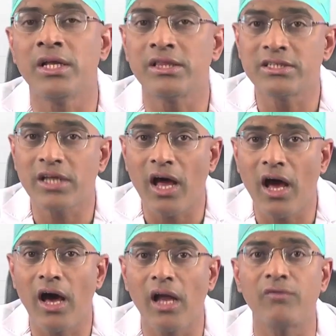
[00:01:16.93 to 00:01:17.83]
These are
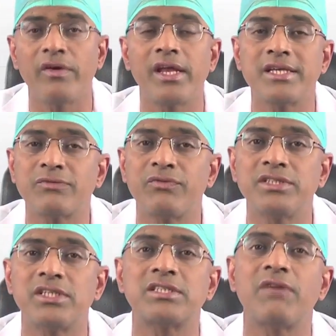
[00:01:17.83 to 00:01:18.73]
all various
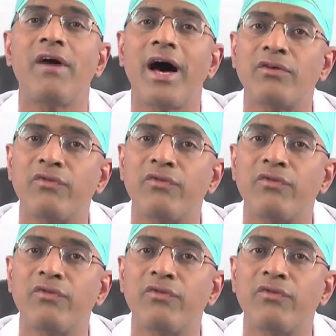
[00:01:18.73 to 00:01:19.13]
features of heart